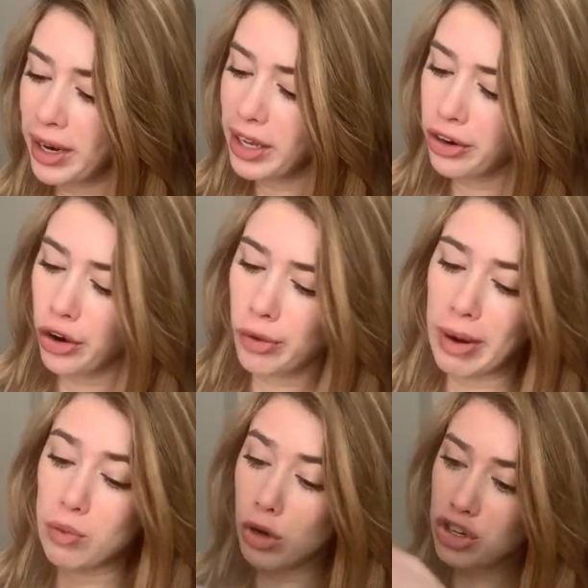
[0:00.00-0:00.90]
When I got
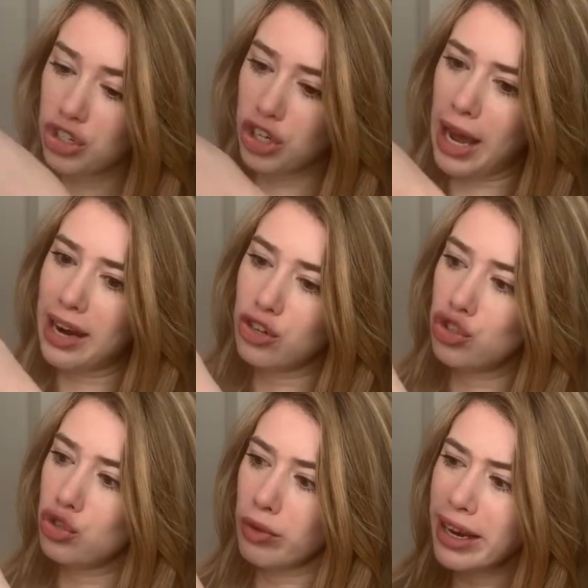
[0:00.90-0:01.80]
home, I washed it and it
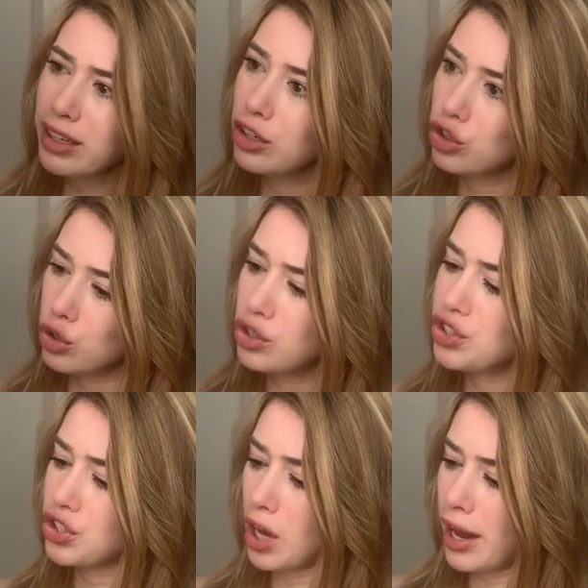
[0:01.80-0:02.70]
shrank a good
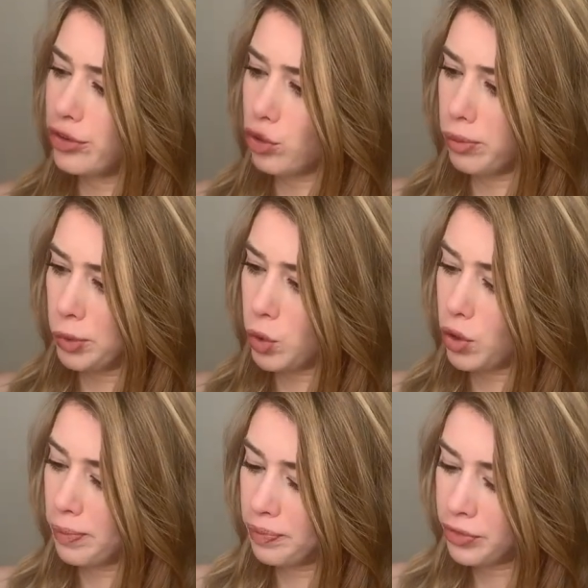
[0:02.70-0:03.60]
size or more.